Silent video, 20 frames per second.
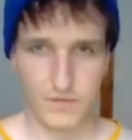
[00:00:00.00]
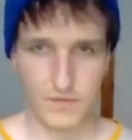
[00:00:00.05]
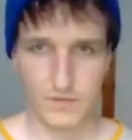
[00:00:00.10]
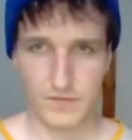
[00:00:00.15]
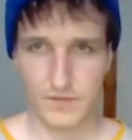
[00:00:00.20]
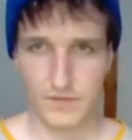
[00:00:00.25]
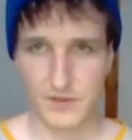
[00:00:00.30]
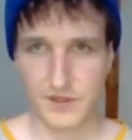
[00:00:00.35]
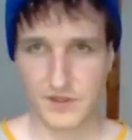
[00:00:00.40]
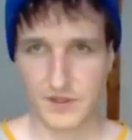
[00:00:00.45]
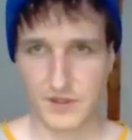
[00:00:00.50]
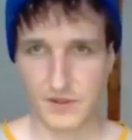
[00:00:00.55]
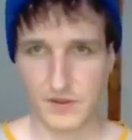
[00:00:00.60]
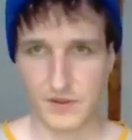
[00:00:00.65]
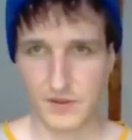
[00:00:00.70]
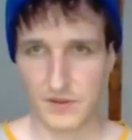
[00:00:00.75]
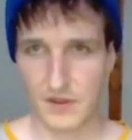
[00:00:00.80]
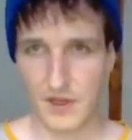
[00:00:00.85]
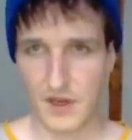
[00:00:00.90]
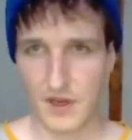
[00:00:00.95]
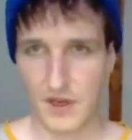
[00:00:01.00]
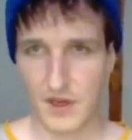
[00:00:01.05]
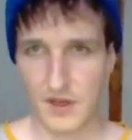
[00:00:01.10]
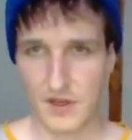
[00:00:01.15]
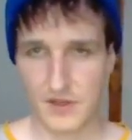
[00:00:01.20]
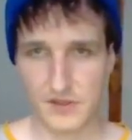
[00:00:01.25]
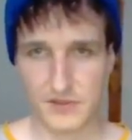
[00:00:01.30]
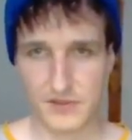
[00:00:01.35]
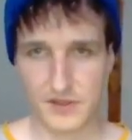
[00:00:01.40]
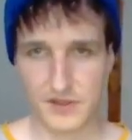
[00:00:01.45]
So a lot
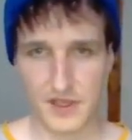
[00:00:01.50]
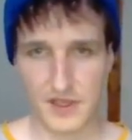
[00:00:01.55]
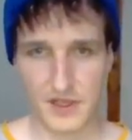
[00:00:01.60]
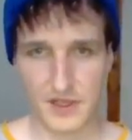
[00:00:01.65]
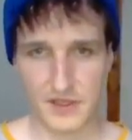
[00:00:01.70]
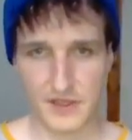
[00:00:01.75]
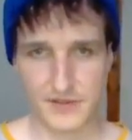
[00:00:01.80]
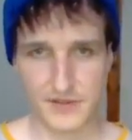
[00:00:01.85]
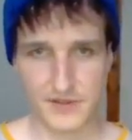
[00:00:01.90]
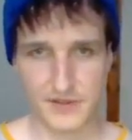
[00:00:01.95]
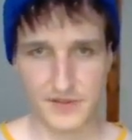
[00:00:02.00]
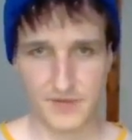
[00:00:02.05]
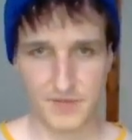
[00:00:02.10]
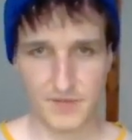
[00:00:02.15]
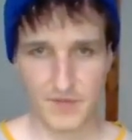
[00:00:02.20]
of stuff.